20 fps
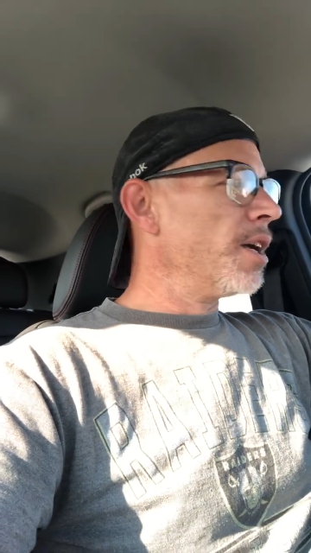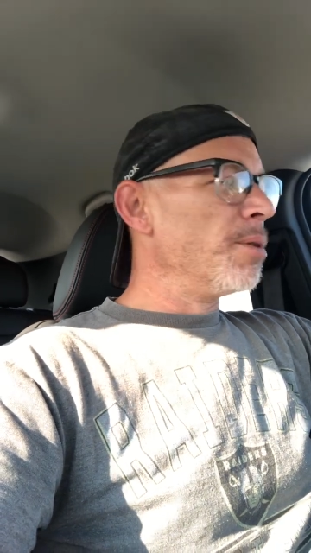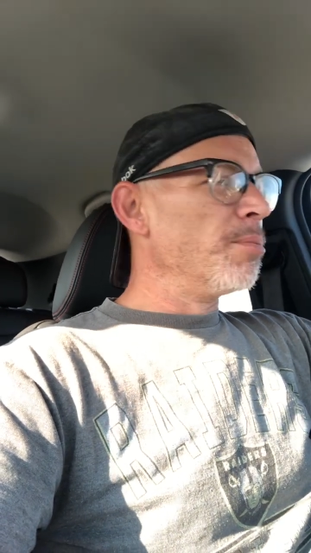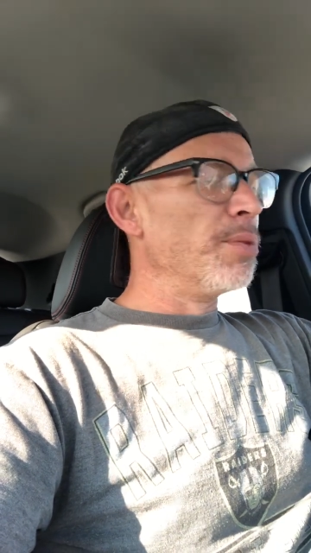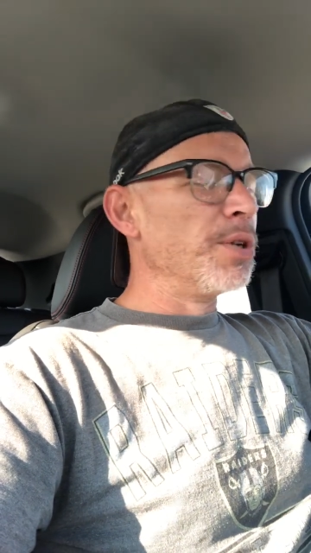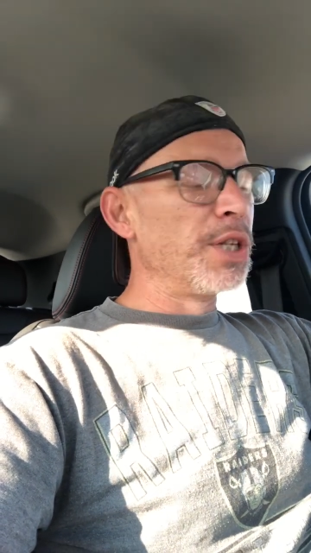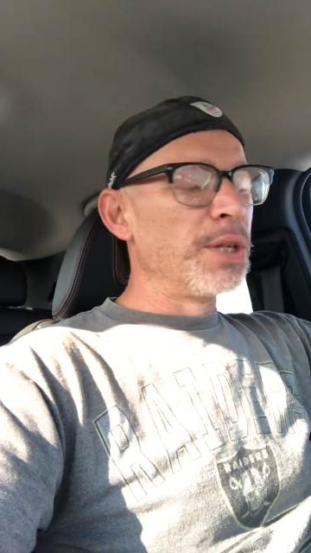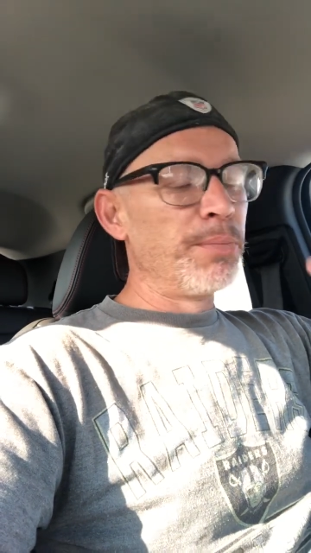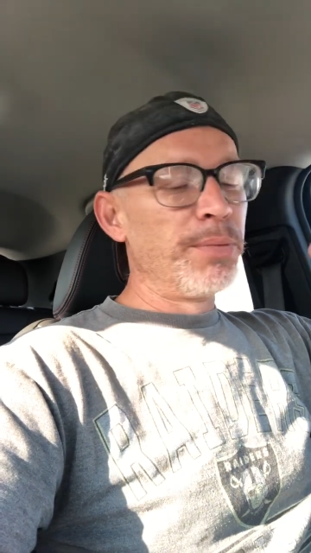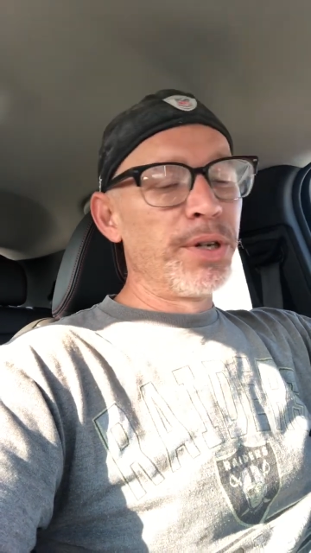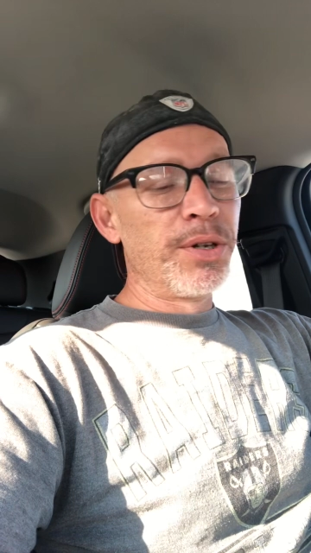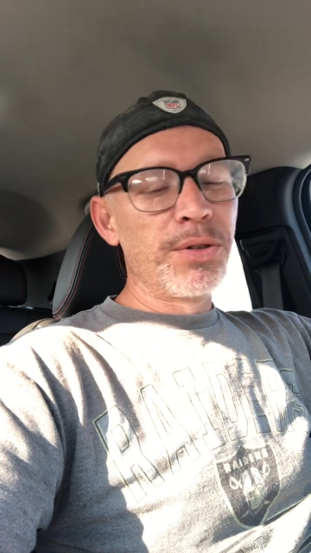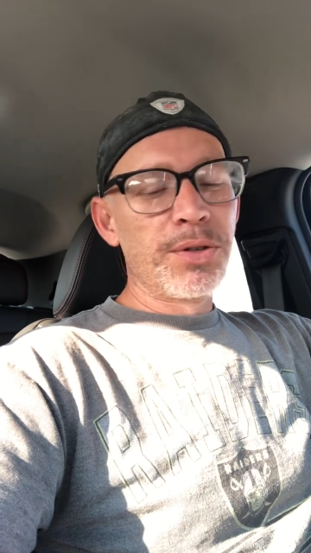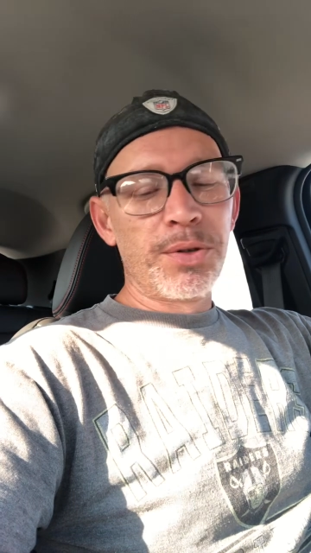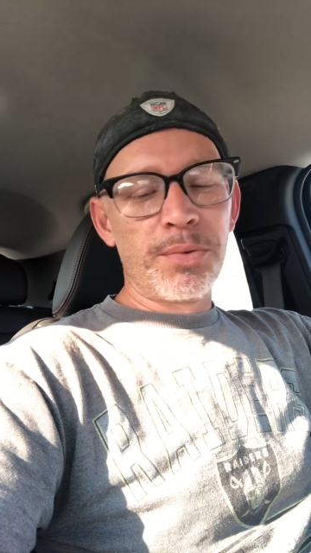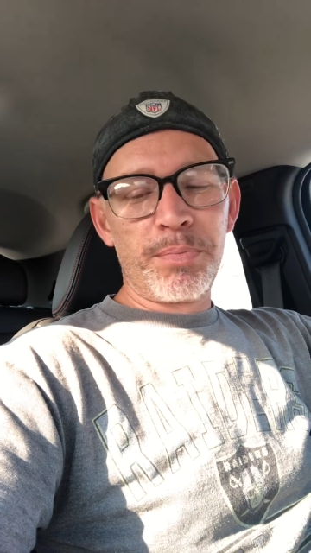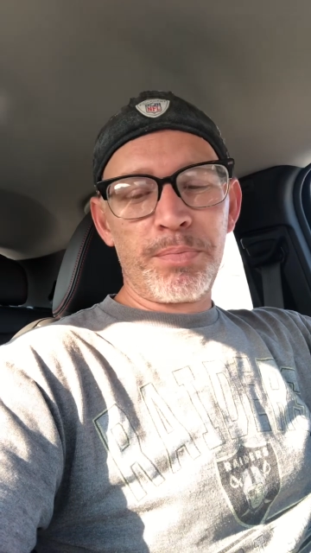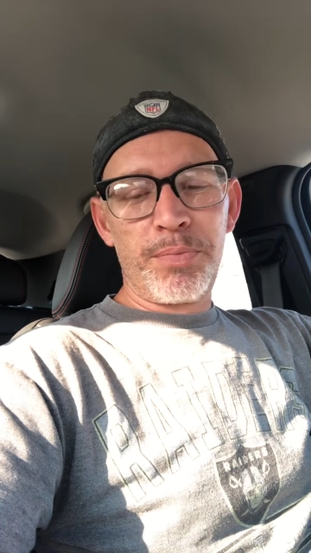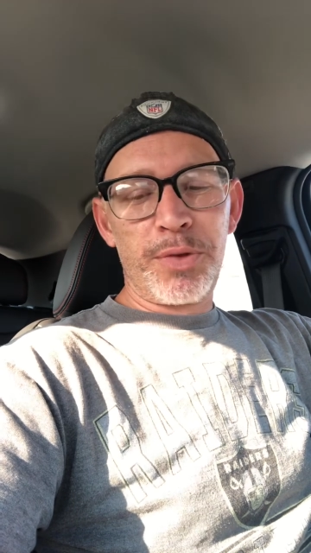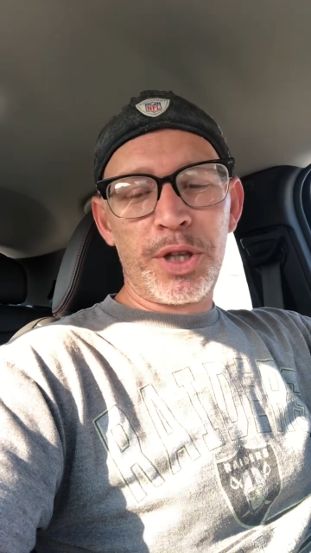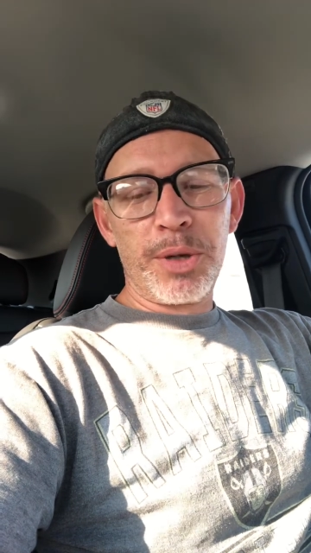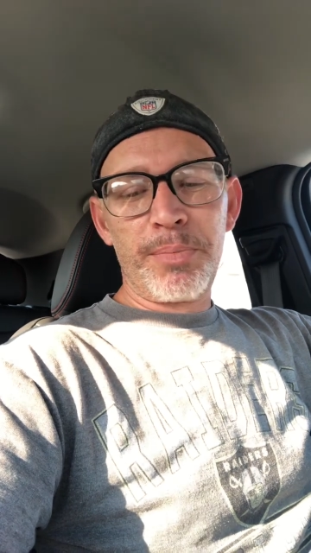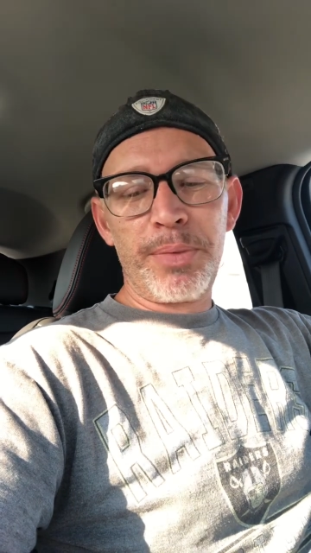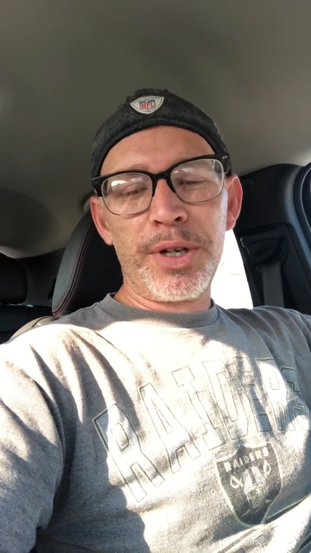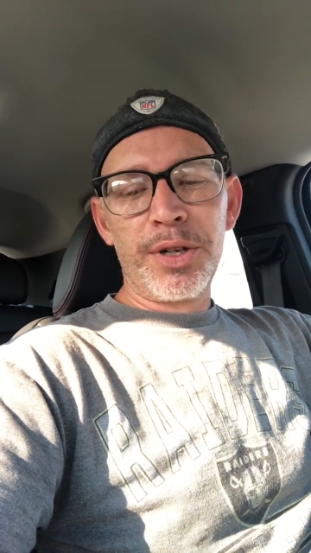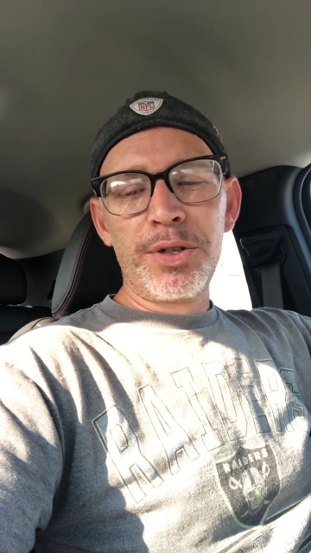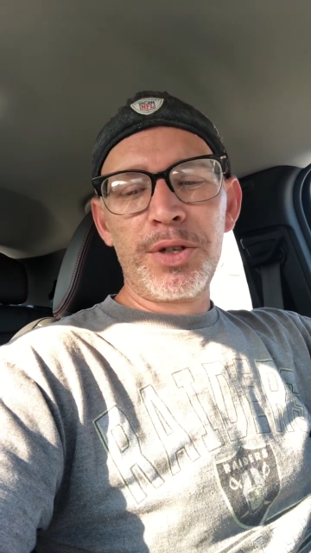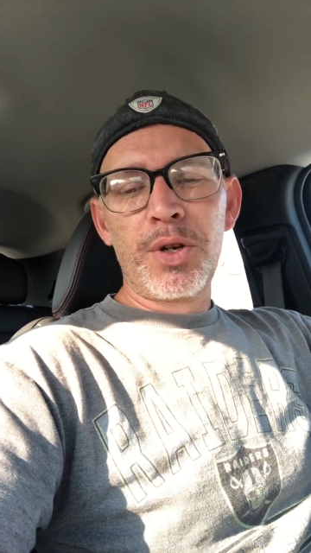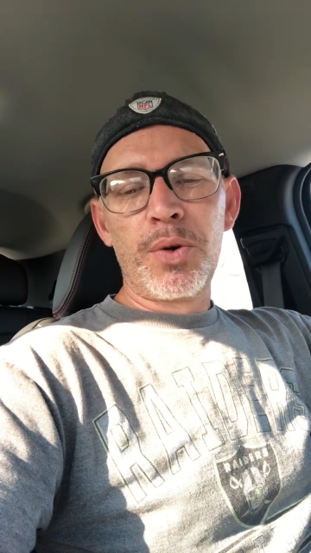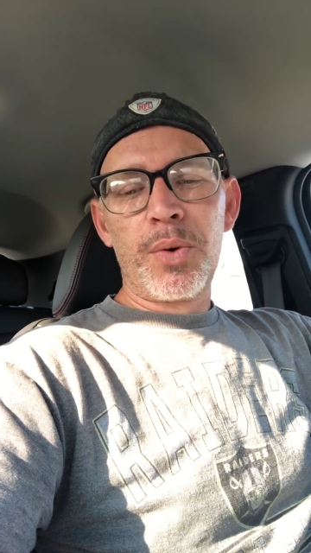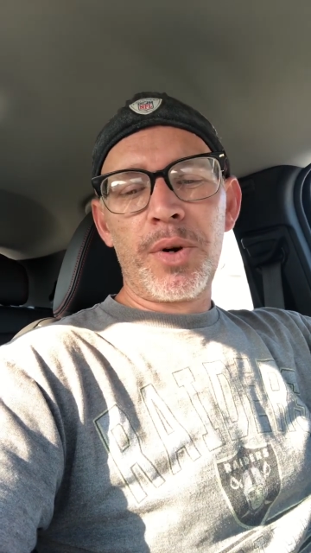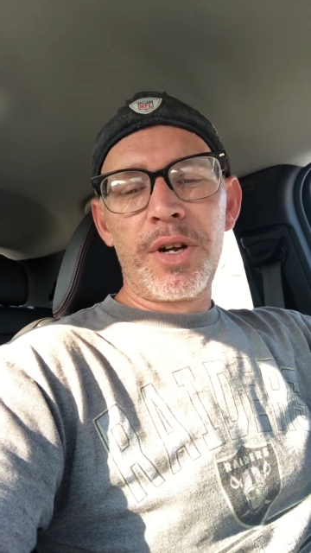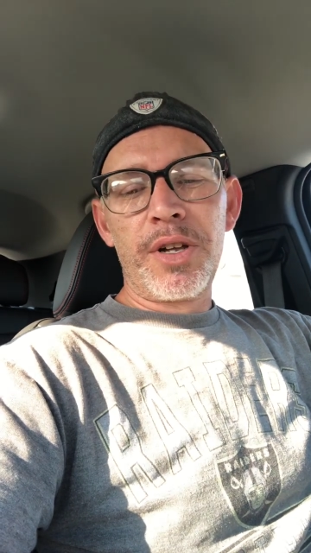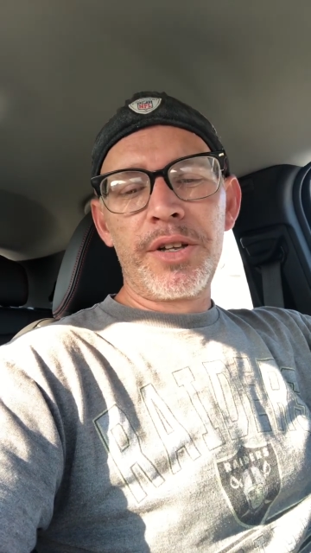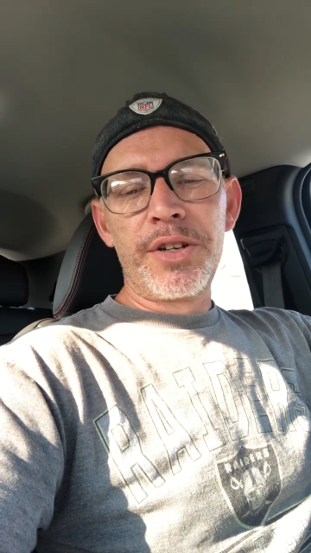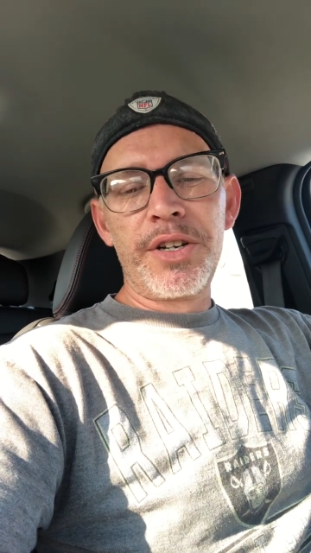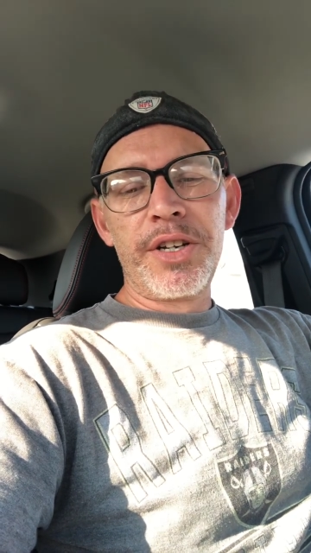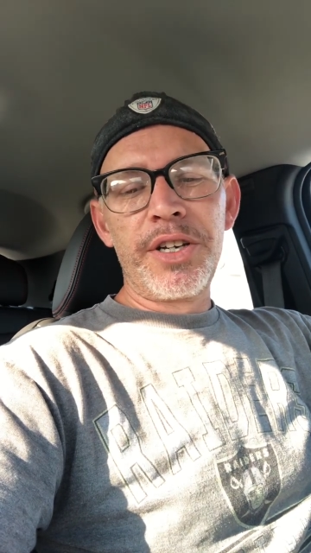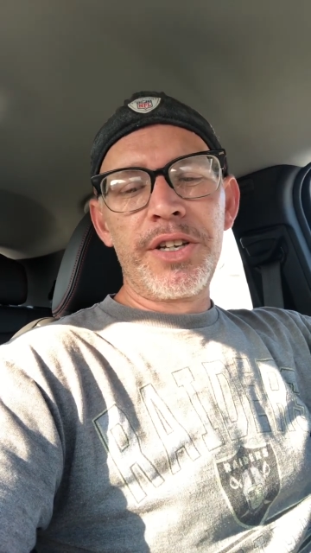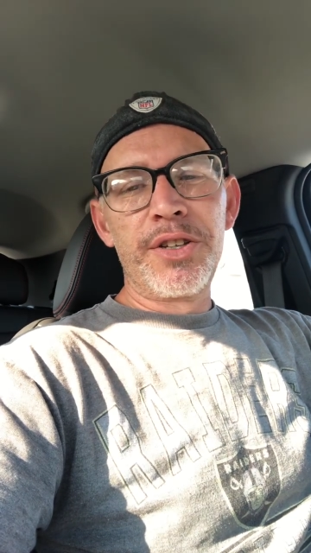But the build
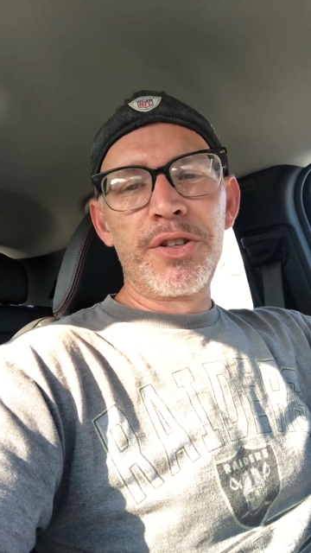quality,